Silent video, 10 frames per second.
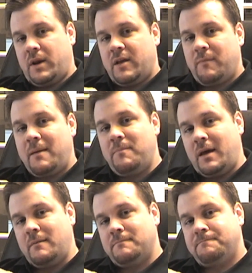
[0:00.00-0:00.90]
to give my
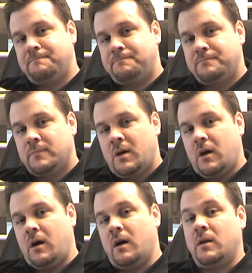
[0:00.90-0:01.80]
bit
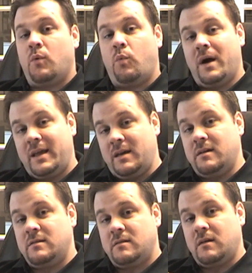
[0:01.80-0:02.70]
on what
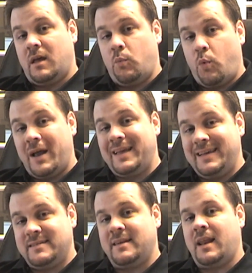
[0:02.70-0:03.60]
is and what
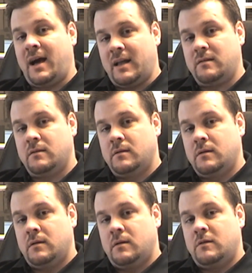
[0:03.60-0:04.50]
is not
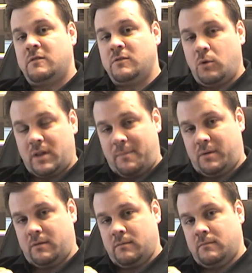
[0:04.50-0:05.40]
Snow
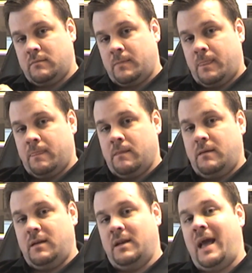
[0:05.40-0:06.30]
Leopard
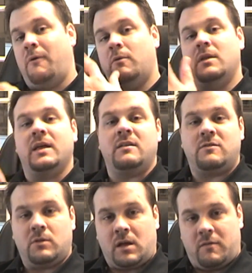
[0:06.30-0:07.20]
and how it
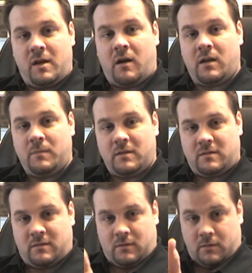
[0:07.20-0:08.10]
relates to a lot of the
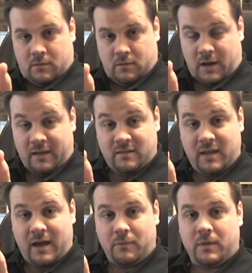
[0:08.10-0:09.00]
arguments that I
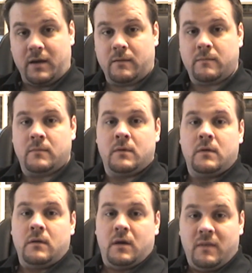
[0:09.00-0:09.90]
see out there.
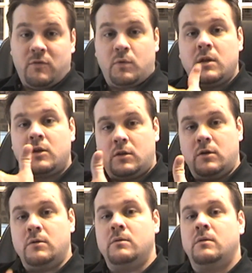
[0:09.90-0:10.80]
And this will
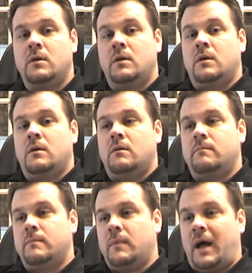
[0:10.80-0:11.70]
include
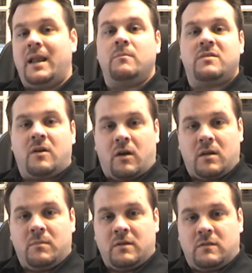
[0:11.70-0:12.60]
items and
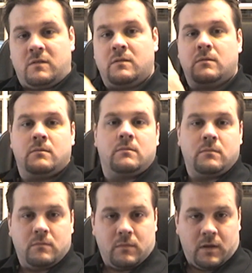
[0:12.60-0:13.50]
arguments
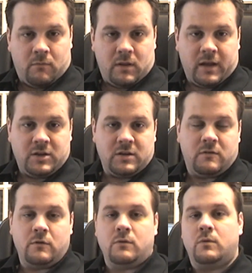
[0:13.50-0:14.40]
in relation
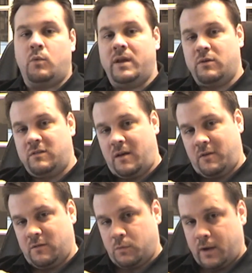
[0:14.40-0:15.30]
to Windows
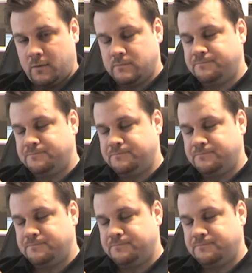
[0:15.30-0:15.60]
7 as well.